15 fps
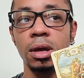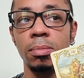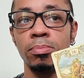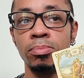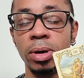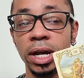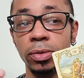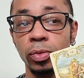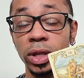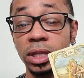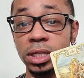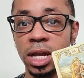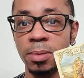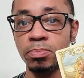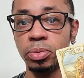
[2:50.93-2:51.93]
But with
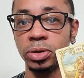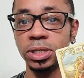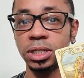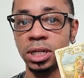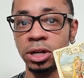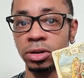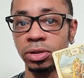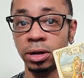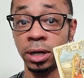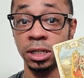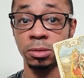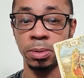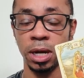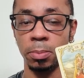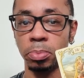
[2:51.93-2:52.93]
Temperance here, there has
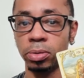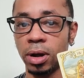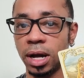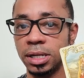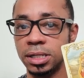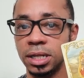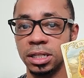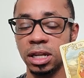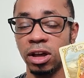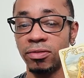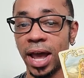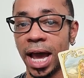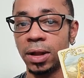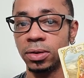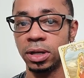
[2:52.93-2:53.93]
been a process of
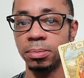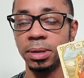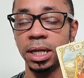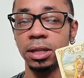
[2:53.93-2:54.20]
alchemy.